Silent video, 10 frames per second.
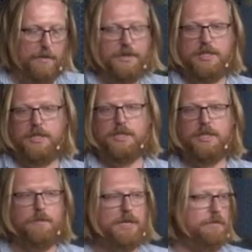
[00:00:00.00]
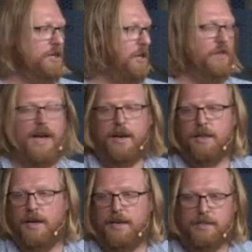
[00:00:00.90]
This is sometimes called the
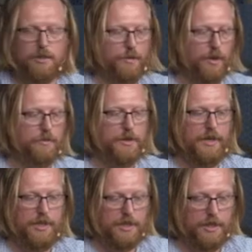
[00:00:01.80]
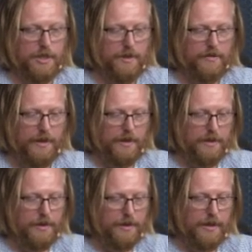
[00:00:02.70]
analyze or probe duration
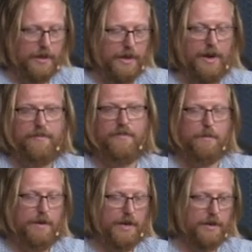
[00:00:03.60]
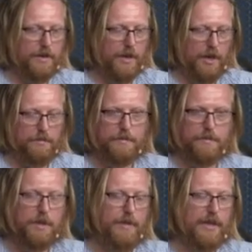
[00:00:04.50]
of during an ffmpeg
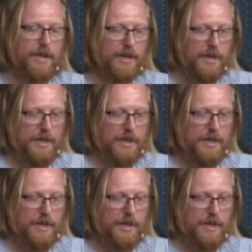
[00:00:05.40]
command line.